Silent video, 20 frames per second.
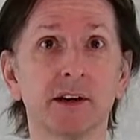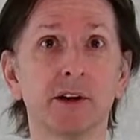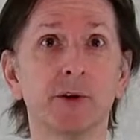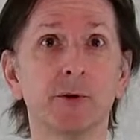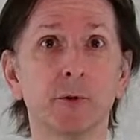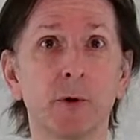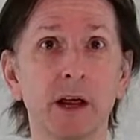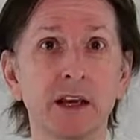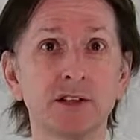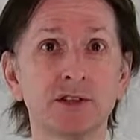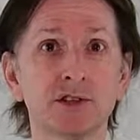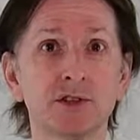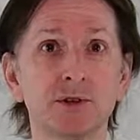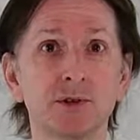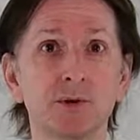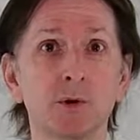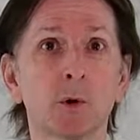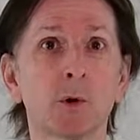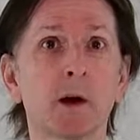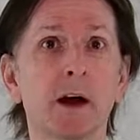
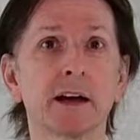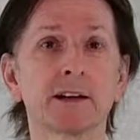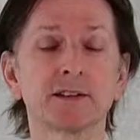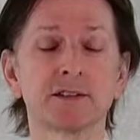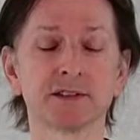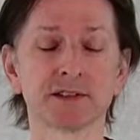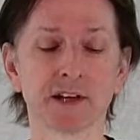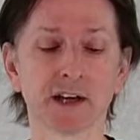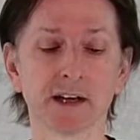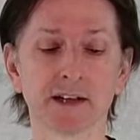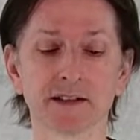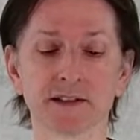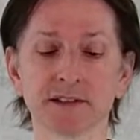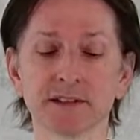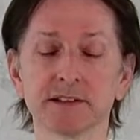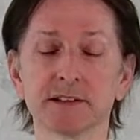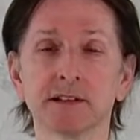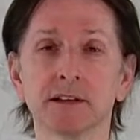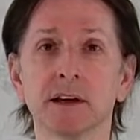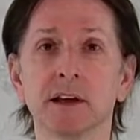renshu or
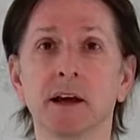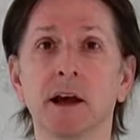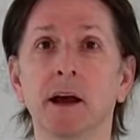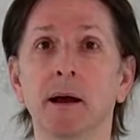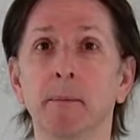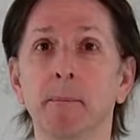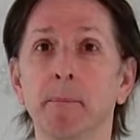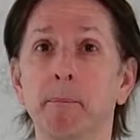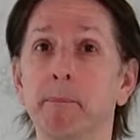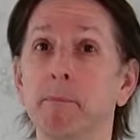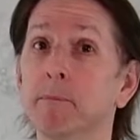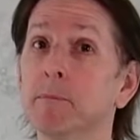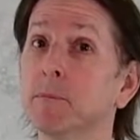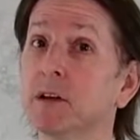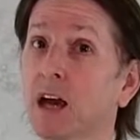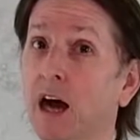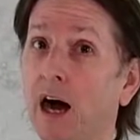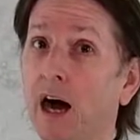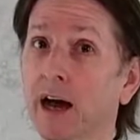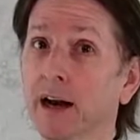exercises,
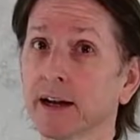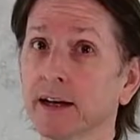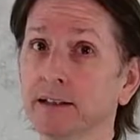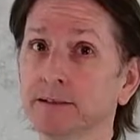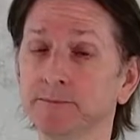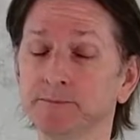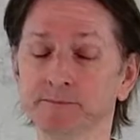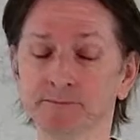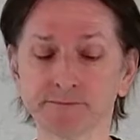kata,